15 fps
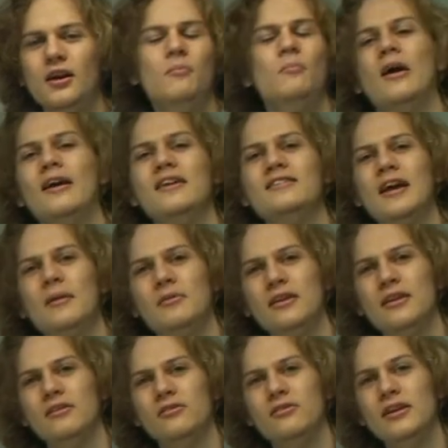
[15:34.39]
by
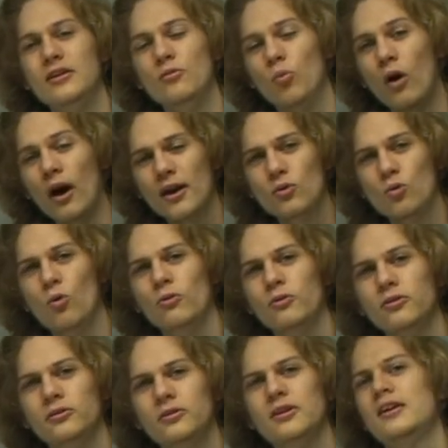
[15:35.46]
examining the y-coordinate